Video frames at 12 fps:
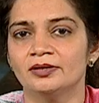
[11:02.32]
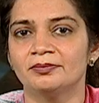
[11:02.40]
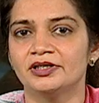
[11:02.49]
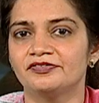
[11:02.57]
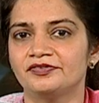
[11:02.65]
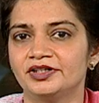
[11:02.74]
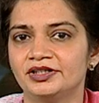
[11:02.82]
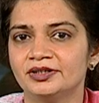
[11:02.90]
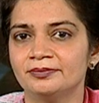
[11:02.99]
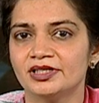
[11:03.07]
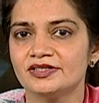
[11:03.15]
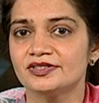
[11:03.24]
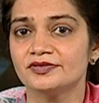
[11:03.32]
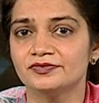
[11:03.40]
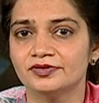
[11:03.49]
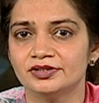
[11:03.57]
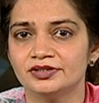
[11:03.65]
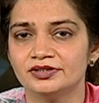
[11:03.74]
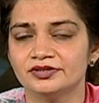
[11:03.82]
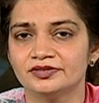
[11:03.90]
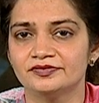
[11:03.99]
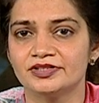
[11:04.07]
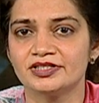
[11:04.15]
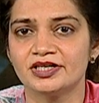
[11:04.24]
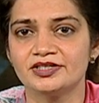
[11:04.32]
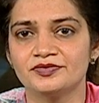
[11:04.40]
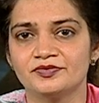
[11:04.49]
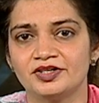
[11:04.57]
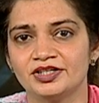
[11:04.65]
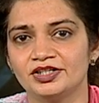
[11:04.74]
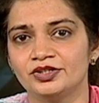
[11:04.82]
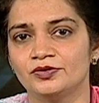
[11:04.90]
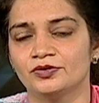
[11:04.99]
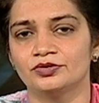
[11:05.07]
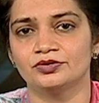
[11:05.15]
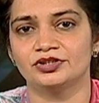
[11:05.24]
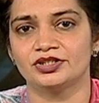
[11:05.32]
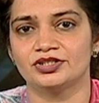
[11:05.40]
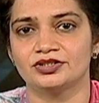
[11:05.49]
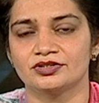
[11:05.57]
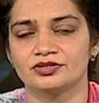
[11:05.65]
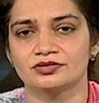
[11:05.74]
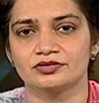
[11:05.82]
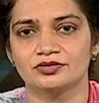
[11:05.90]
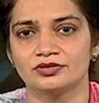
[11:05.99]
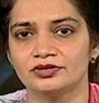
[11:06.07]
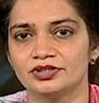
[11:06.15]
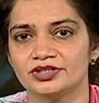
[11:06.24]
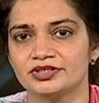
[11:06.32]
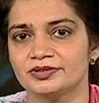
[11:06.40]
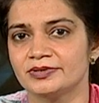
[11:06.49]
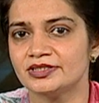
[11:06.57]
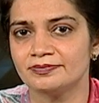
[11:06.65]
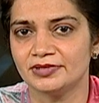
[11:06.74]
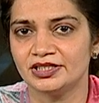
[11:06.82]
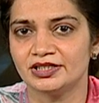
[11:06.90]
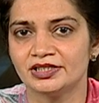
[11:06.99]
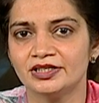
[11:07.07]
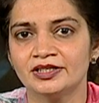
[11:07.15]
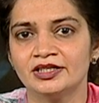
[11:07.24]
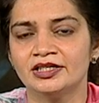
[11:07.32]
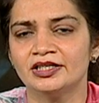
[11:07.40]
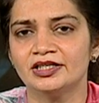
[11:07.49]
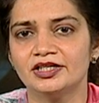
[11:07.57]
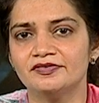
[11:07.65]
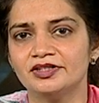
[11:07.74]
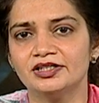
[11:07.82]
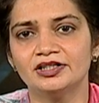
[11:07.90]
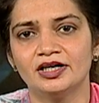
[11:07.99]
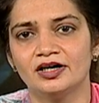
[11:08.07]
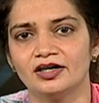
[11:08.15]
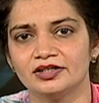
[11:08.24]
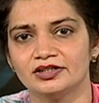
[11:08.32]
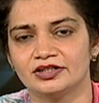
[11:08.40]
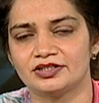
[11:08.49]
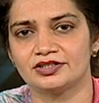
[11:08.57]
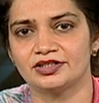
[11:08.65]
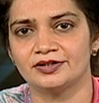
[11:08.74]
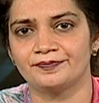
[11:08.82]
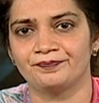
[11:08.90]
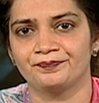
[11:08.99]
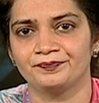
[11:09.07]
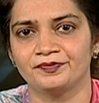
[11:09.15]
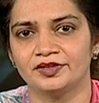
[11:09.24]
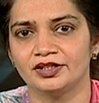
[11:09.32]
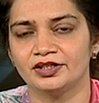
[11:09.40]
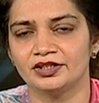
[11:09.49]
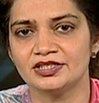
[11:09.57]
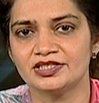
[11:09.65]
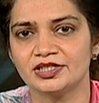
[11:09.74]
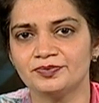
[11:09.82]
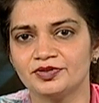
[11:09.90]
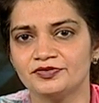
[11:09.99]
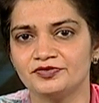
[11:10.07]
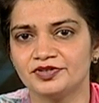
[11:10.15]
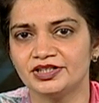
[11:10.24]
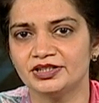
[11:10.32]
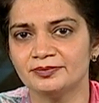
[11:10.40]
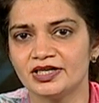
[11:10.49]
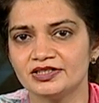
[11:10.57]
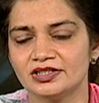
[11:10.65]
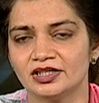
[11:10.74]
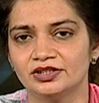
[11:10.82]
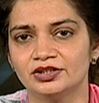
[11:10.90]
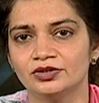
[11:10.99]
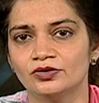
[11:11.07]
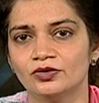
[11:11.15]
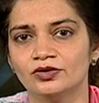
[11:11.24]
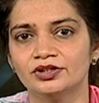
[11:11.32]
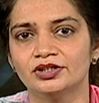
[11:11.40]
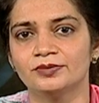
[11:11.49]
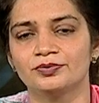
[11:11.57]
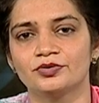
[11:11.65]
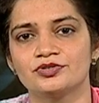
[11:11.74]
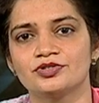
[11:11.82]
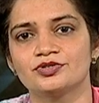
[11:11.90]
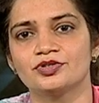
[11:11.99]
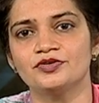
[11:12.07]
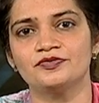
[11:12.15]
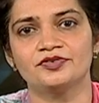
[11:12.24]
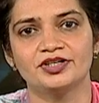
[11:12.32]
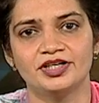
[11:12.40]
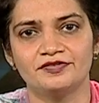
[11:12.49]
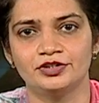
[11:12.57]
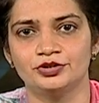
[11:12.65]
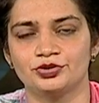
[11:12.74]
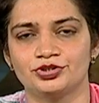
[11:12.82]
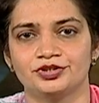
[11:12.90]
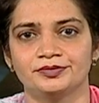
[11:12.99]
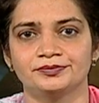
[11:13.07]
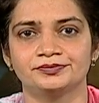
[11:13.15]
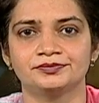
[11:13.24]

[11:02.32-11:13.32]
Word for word: But freedom is a word which has varied connotations. Connotations means meaning. Even in our country, the concept of freedom has undergone a process of evolution.